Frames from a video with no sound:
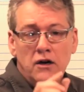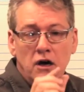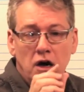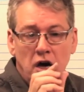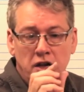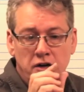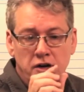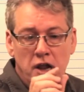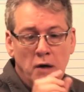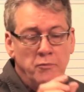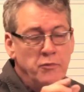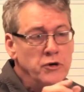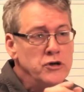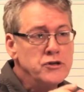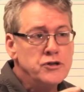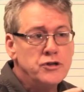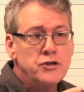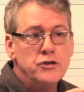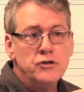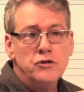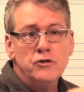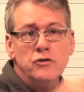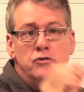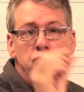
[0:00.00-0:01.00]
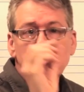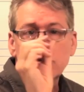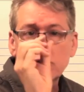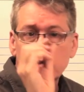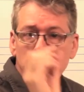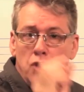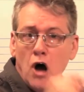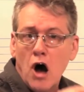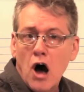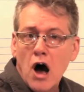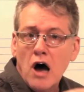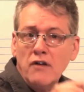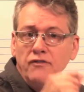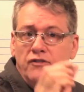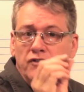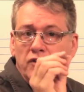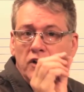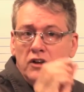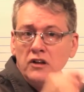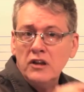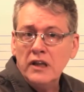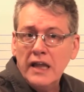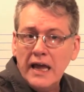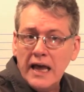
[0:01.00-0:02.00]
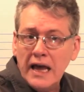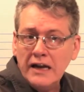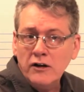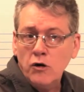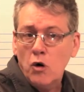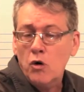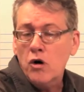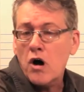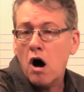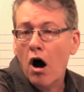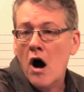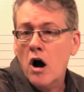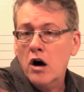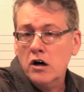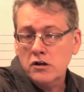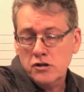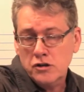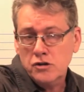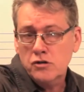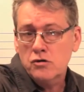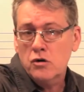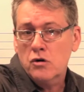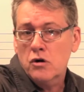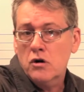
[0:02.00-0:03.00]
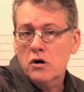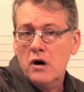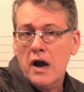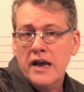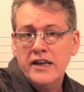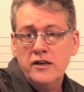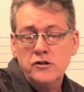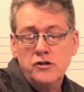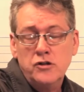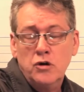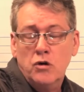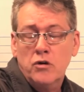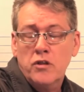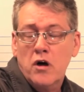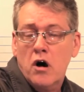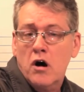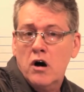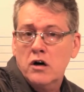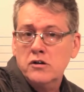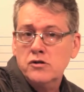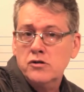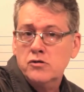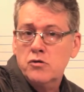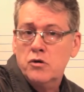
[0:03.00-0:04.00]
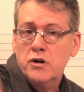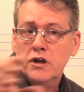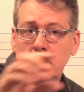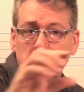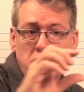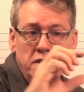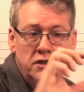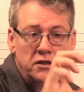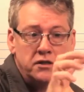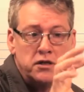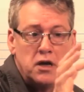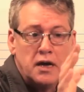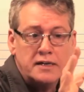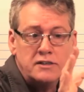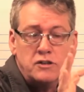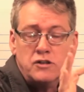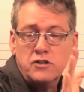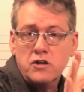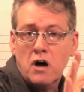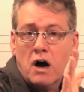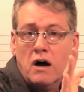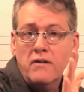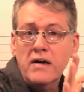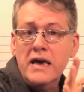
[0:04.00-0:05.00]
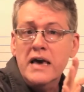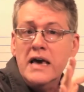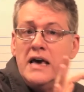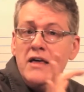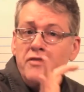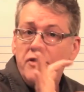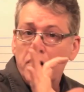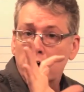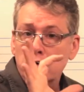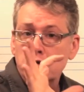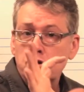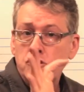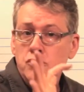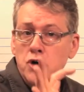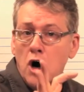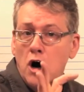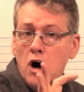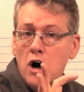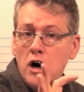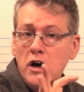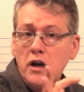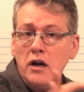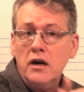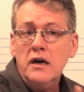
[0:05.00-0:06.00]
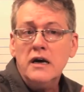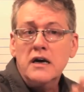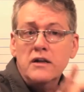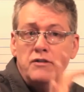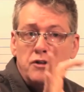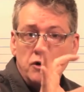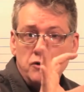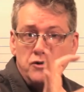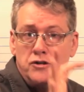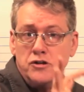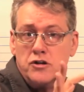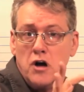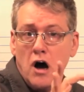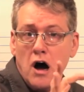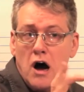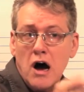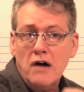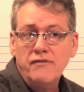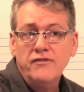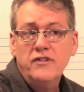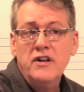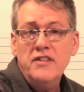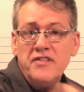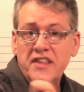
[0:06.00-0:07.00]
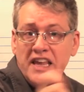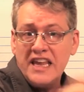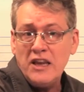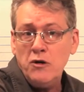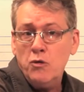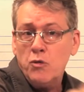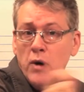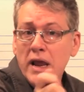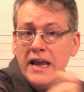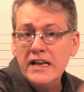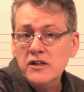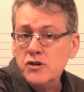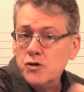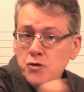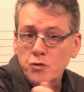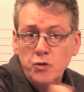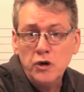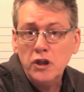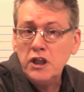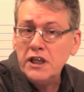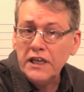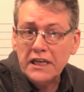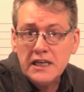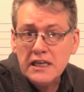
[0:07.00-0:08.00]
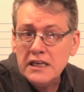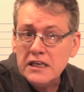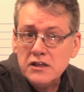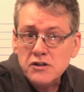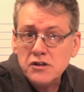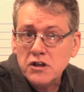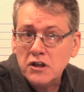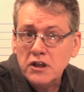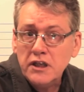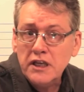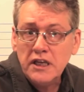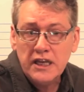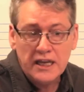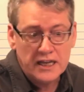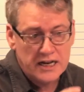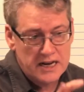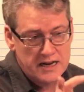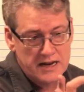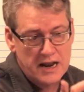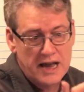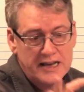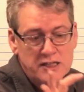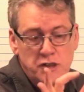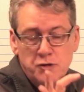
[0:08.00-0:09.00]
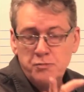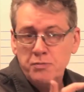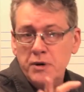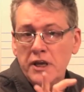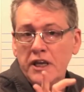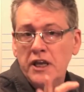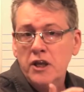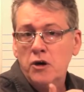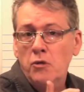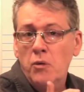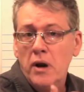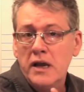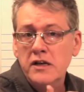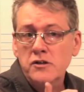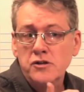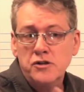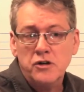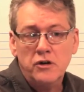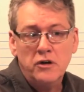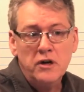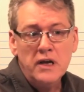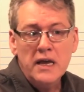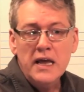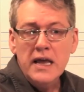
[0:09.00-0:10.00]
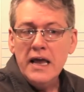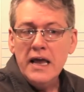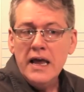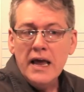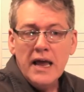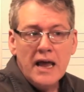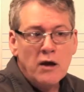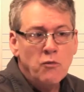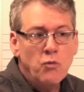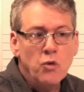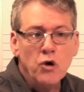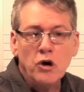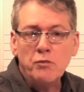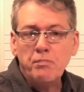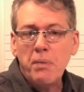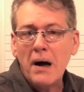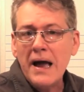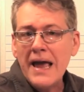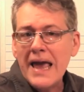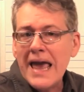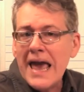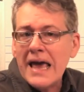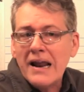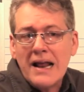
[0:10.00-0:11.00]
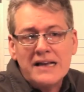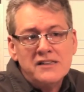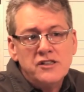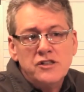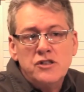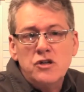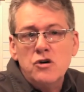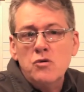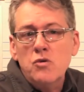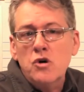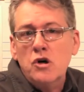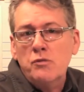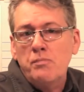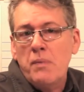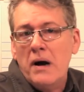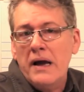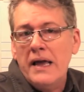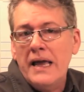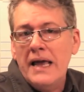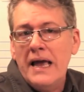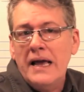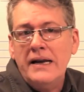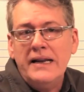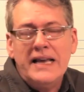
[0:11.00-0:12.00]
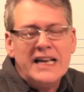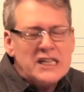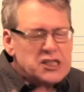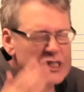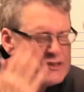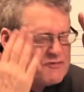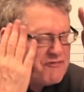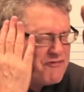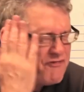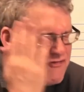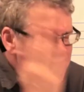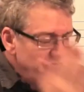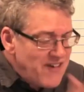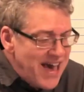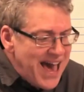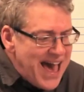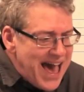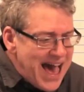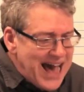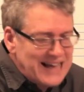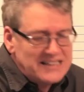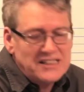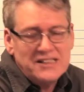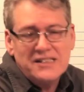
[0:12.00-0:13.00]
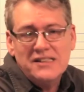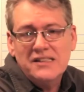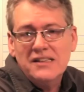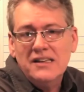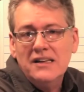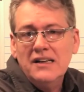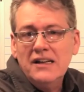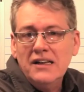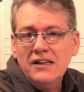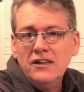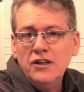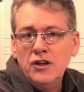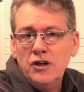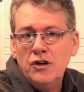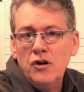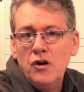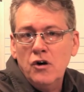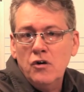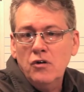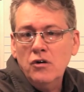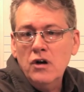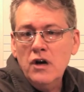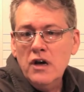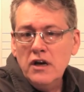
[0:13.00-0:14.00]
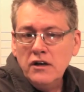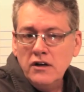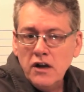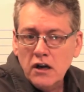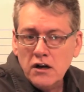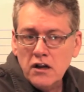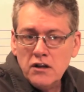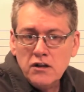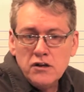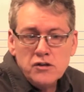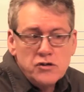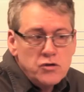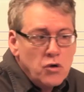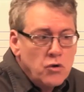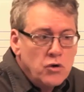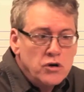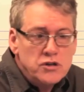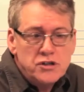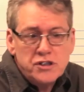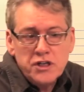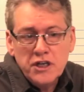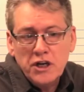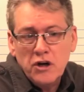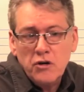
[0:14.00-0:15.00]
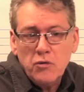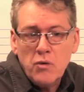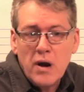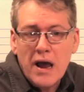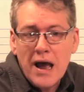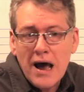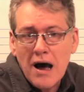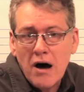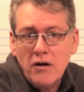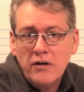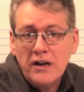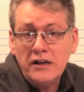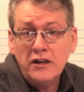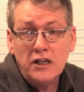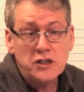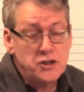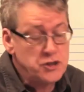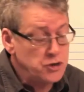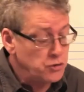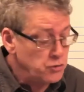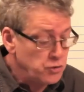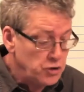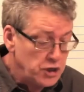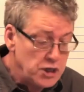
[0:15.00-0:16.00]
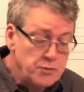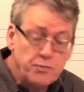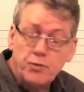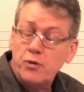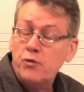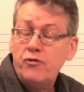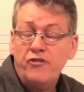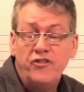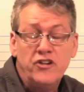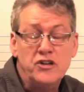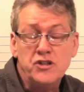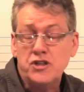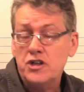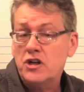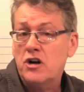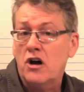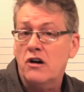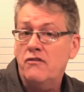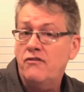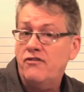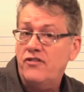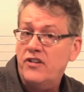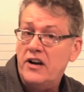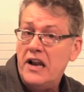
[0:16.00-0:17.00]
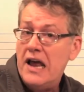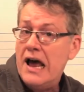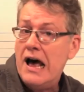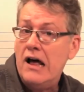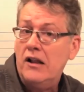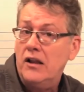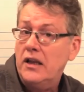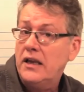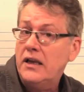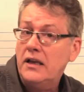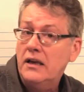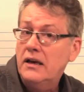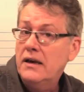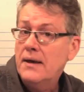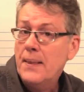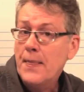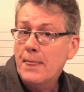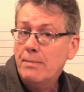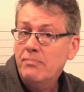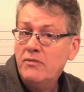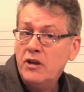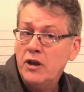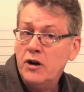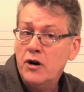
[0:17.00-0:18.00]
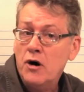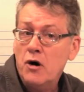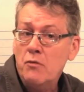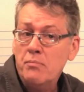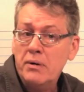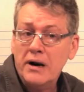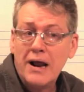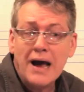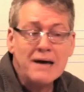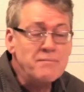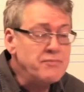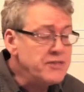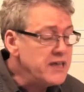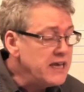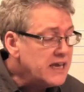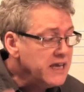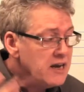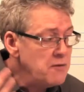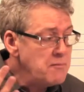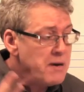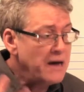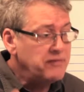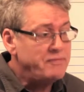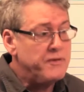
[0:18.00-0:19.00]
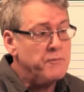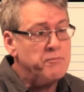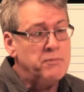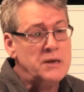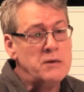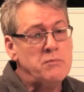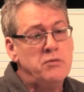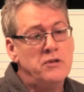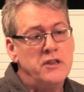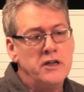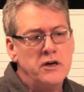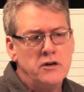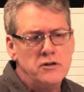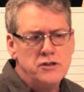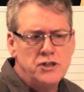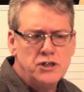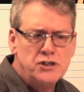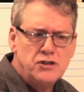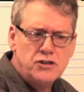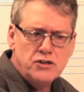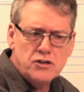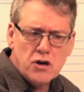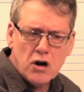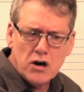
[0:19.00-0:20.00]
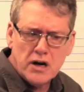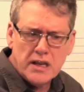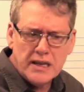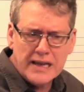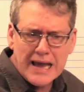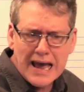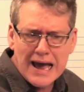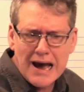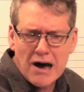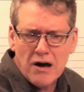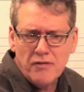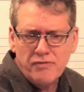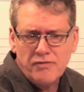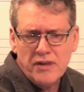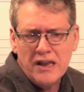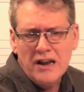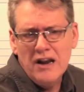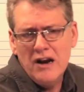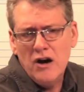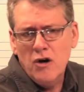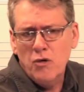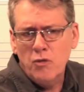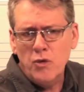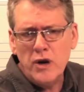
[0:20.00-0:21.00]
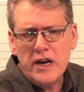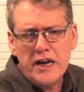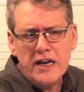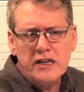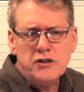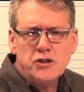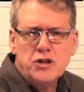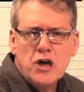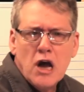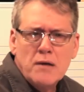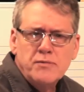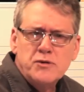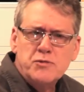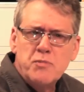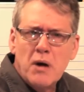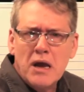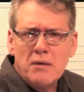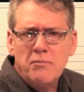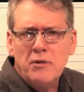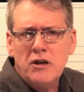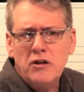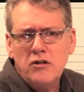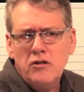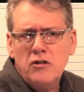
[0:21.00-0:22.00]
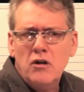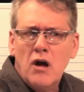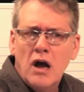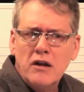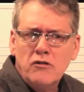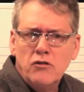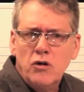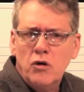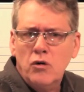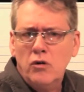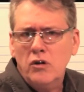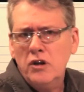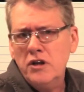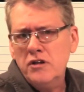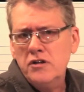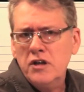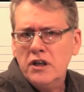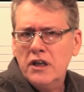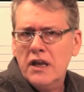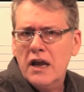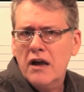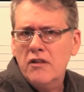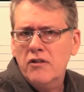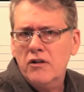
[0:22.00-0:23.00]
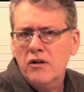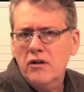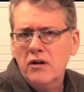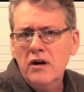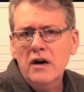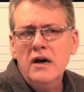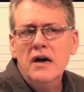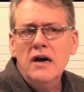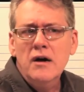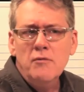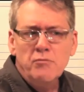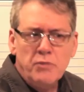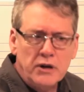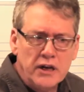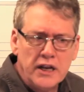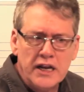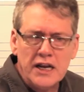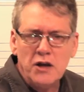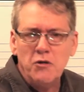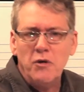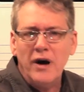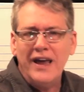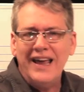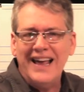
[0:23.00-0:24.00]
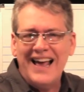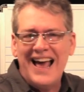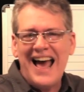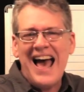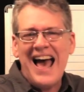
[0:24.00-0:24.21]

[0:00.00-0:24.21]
a number 2 soft lead, go to art store. I used to go to the art store and get these nice soft, they're dark, they're soft, they erase really easily. Get a nice big eraser and work by hand. I still work by hand. It's fast, you know. None of this horsing around unless you're really proficient on finale, you know. But I'm thinking about the people that are just starting out. The reading chops might be not totally together. But anyway.